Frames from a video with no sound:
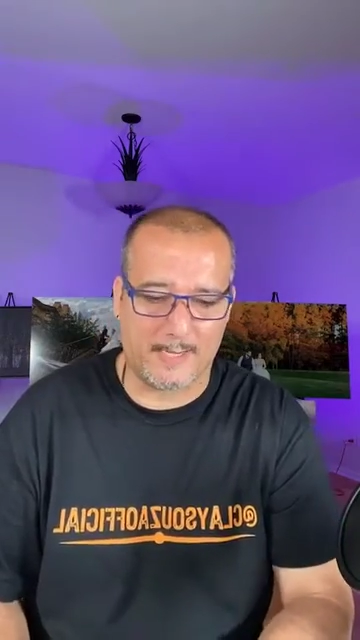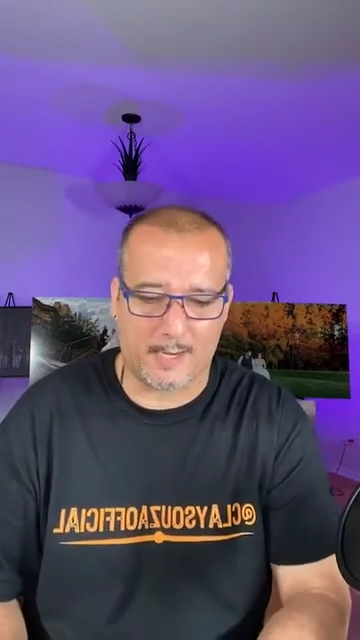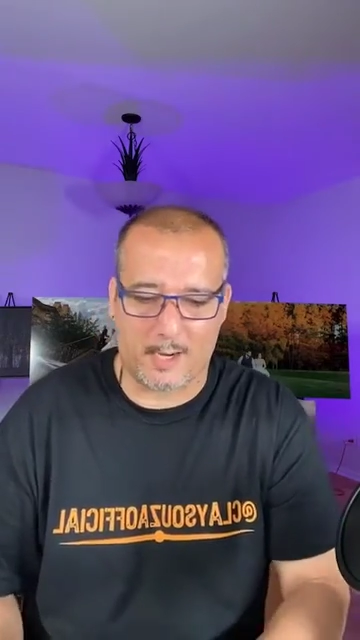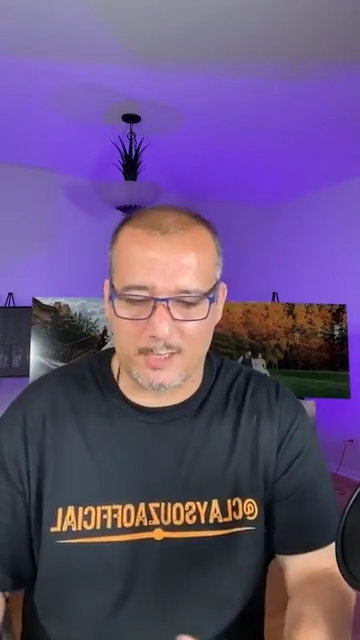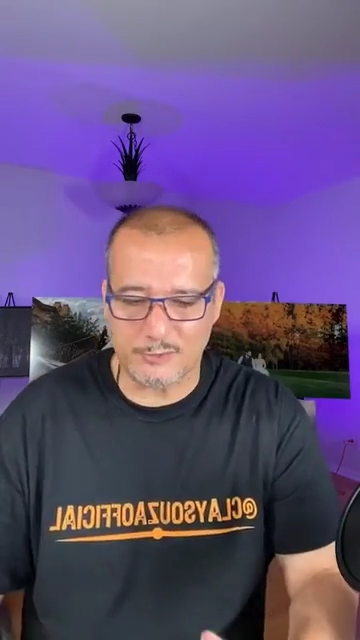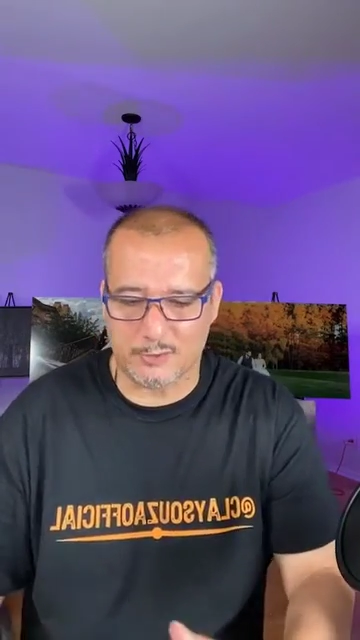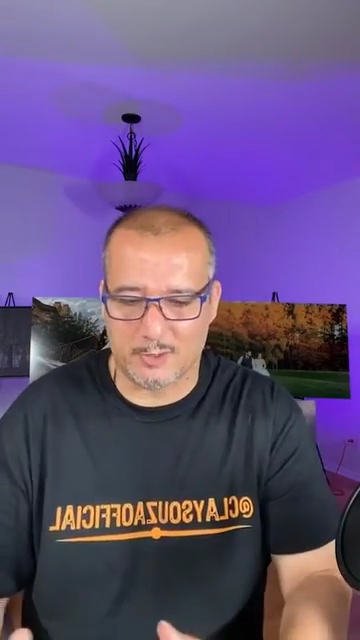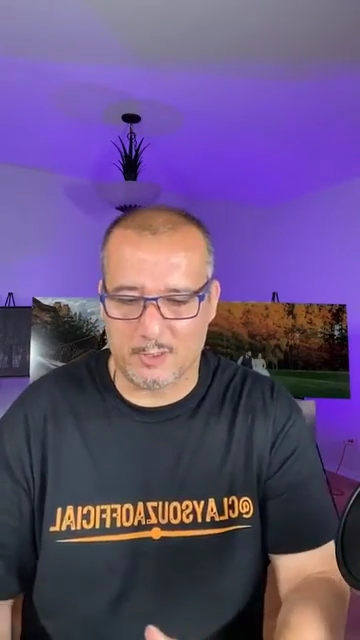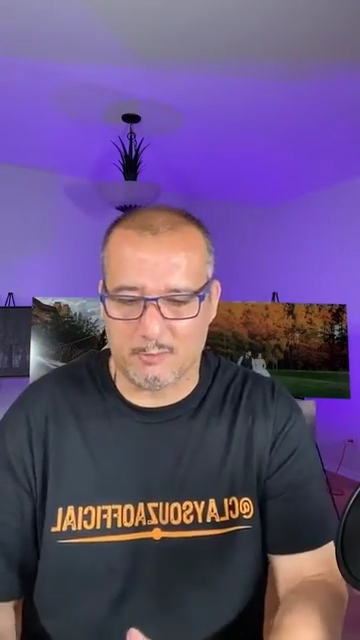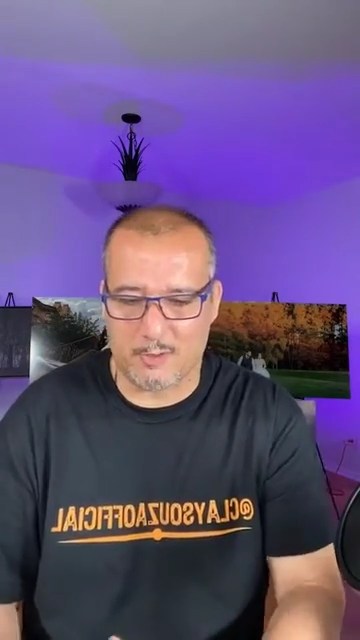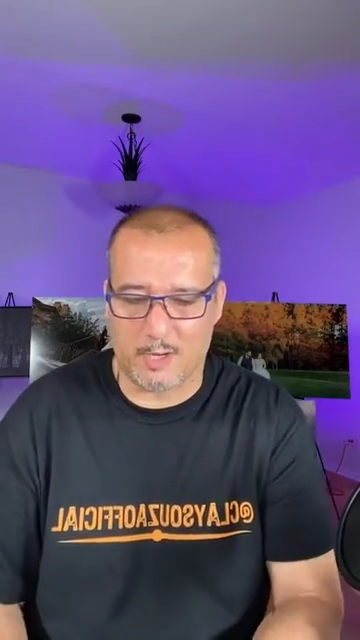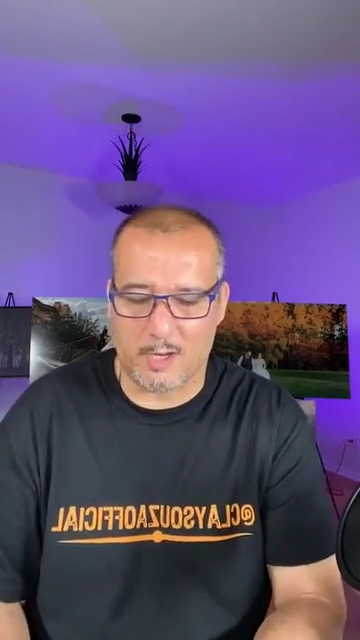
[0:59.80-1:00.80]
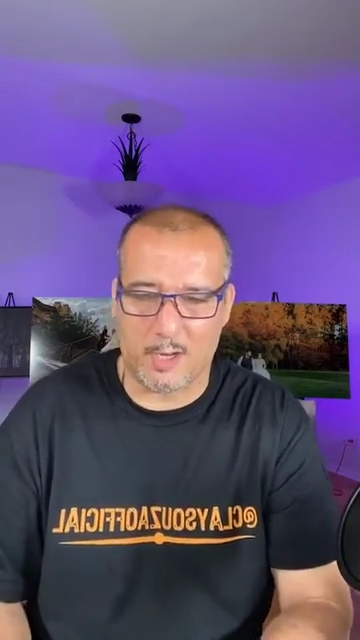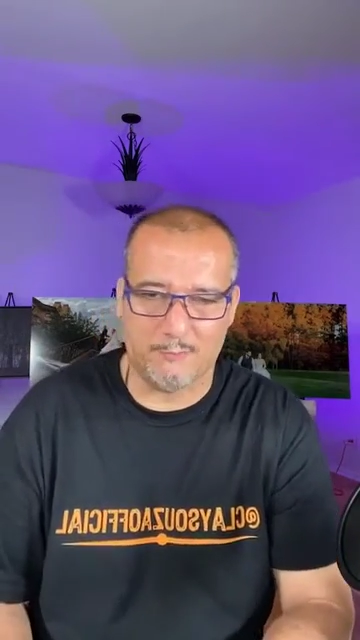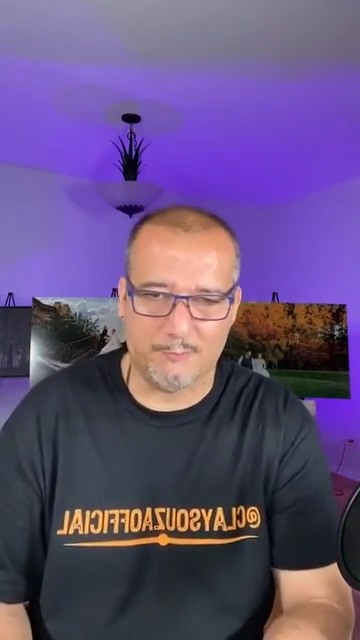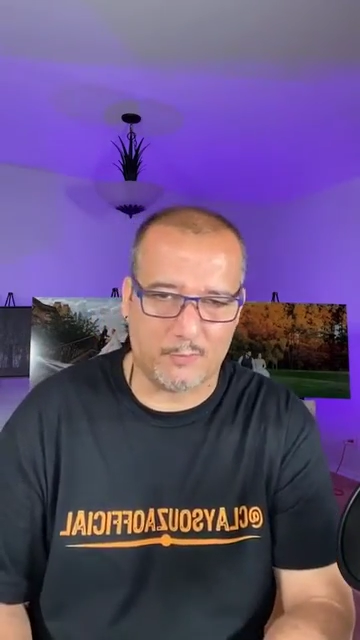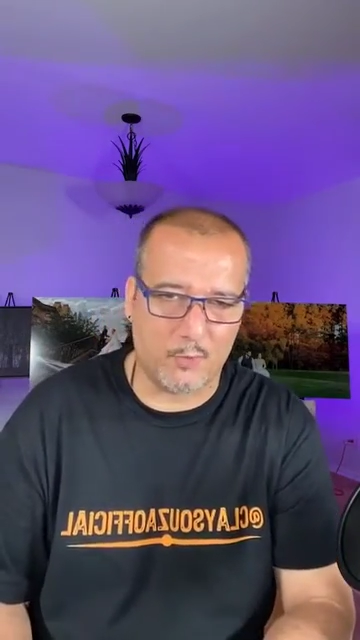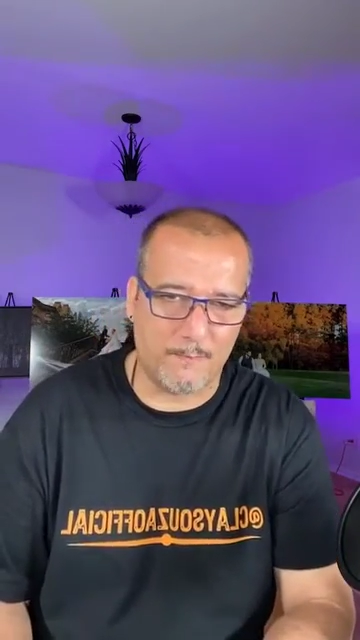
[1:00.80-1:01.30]
arsenal of
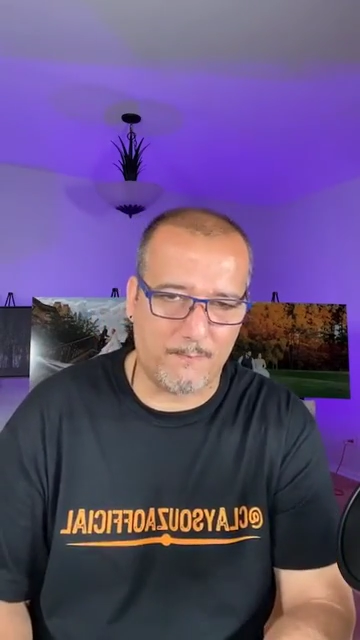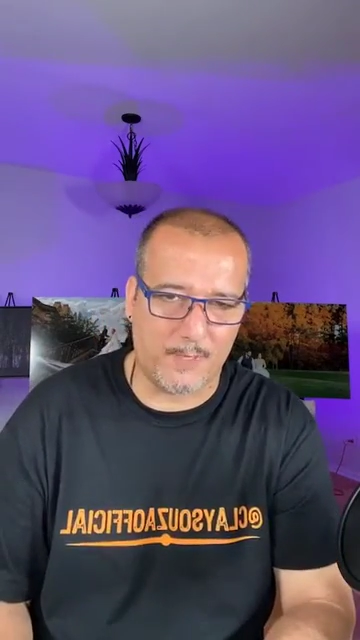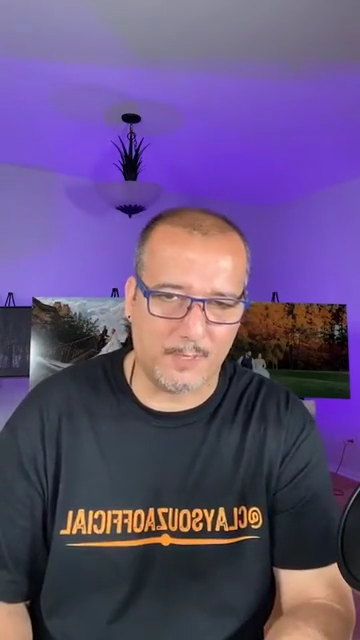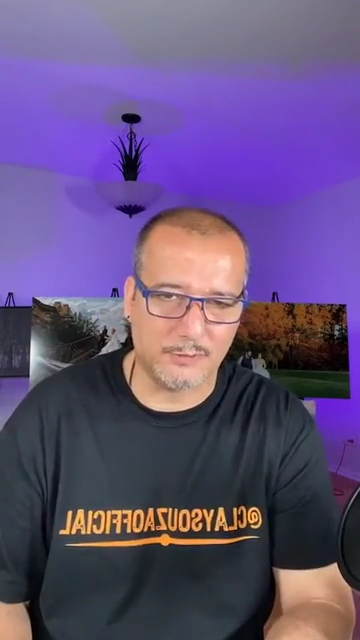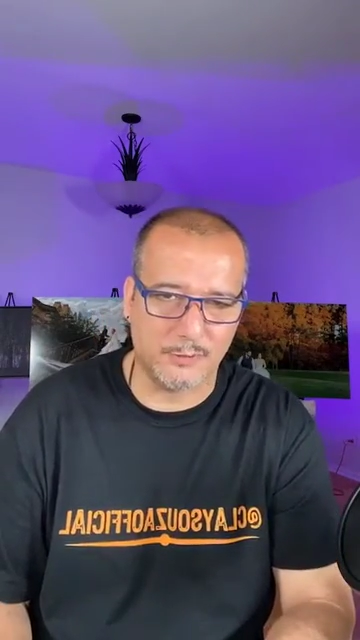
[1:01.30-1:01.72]
equipment.